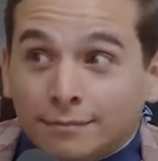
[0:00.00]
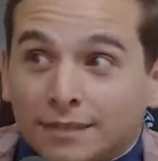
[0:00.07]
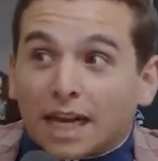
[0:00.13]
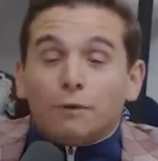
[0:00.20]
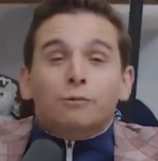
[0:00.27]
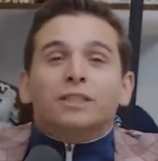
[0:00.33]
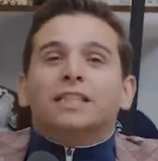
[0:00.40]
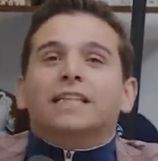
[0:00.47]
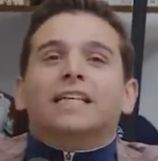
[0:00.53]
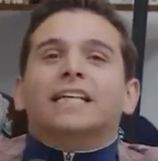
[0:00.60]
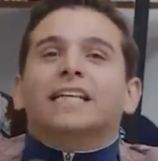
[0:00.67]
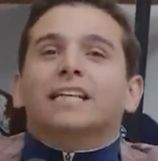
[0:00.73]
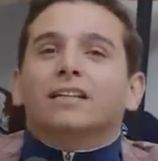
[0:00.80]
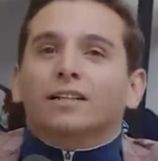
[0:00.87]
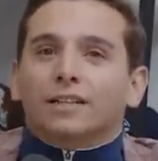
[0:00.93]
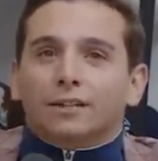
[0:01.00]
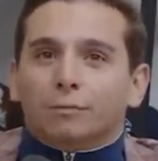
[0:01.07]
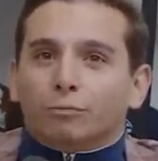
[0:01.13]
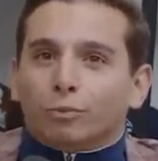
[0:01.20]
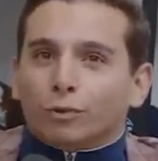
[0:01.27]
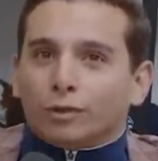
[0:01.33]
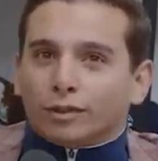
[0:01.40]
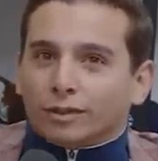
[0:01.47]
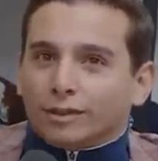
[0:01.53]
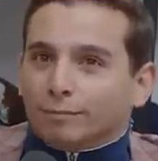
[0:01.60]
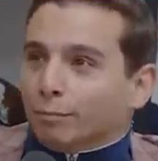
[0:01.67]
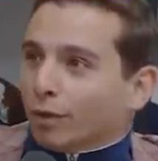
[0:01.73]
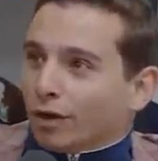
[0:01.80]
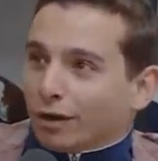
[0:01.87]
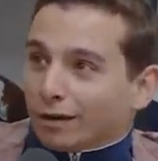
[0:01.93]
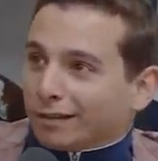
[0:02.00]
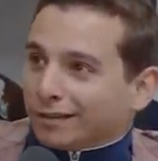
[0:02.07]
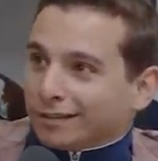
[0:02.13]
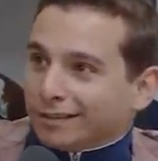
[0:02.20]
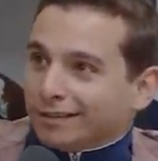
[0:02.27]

That would kill in a Brooklyn bar.